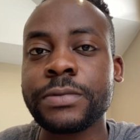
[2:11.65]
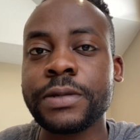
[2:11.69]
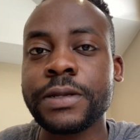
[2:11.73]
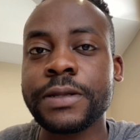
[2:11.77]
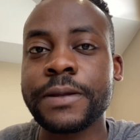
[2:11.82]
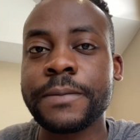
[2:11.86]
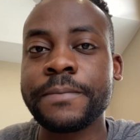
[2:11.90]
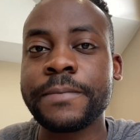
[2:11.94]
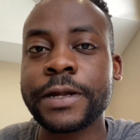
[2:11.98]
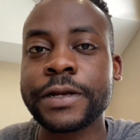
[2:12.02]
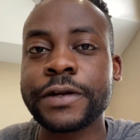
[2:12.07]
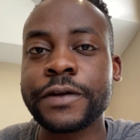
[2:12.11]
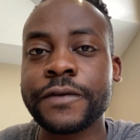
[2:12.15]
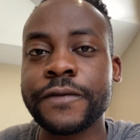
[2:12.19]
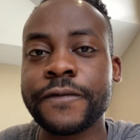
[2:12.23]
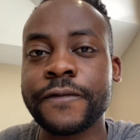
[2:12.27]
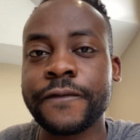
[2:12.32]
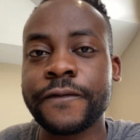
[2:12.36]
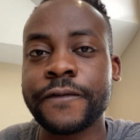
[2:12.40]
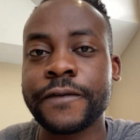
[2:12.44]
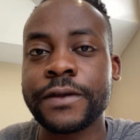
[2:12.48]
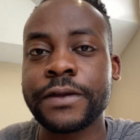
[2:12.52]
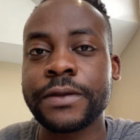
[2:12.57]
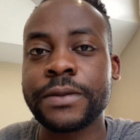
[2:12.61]
The better you
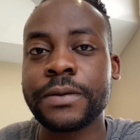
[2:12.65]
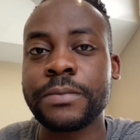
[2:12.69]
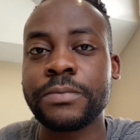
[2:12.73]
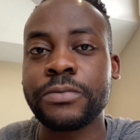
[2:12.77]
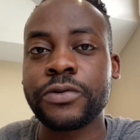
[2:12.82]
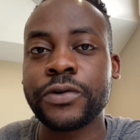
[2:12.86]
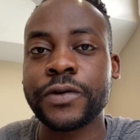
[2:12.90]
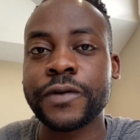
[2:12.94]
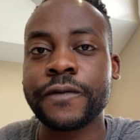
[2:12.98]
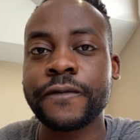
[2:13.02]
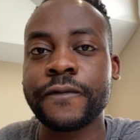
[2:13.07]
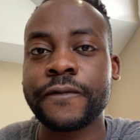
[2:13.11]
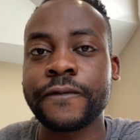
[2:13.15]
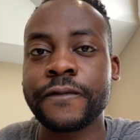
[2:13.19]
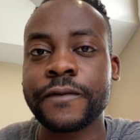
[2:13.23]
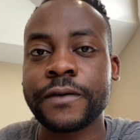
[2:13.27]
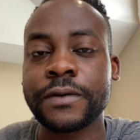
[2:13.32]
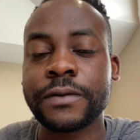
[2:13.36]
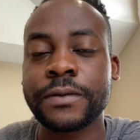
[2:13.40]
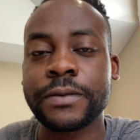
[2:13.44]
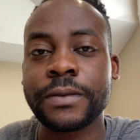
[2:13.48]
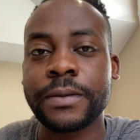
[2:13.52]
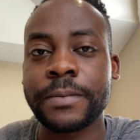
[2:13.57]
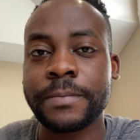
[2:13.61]
feel, the more you
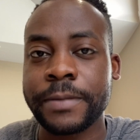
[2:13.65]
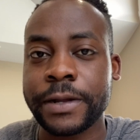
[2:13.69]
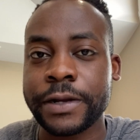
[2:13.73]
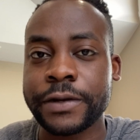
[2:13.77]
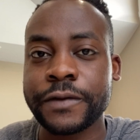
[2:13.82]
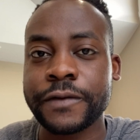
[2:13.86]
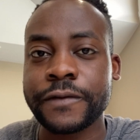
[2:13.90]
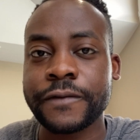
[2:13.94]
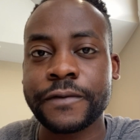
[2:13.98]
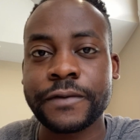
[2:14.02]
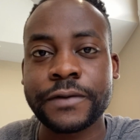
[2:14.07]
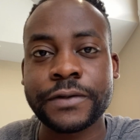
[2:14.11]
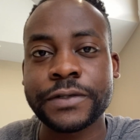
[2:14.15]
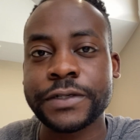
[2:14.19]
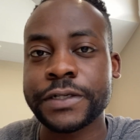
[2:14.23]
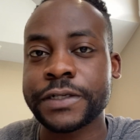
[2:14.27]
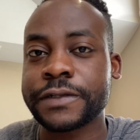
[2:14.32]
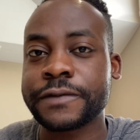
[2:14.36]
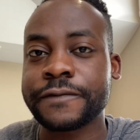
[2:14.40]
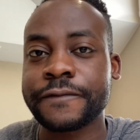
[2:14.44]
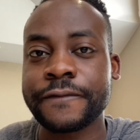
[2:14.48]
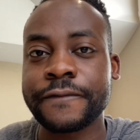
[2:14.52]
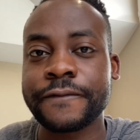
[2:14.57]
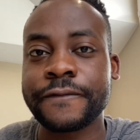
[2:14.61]
feel, the better you
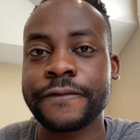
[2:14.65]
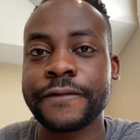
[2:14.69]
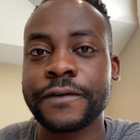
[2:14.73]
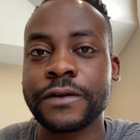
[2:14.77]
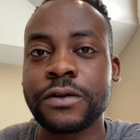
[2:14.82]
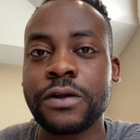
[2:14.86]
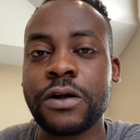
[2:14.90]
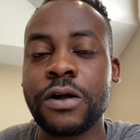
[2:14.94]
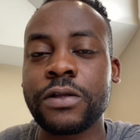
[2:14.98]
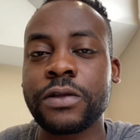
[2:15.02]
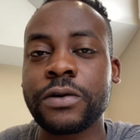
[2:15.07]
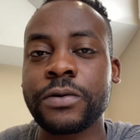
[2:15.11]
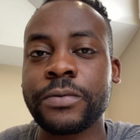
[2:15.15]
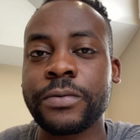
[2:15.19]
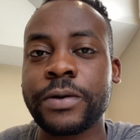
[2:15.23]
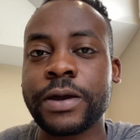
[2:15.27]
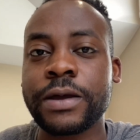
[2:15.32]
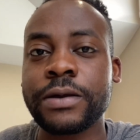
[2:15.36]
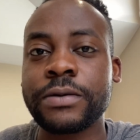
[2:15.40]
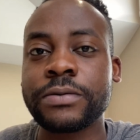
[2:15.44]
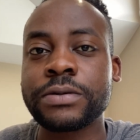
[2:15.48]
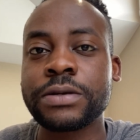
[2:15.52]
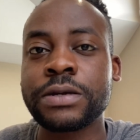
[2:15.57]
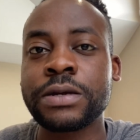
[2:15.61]
just feel all
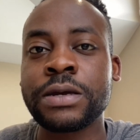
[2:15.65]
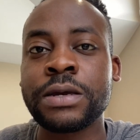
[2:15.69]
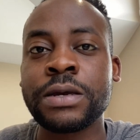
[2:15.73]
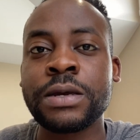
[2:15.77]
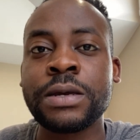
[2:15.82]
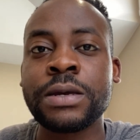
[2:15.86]
around,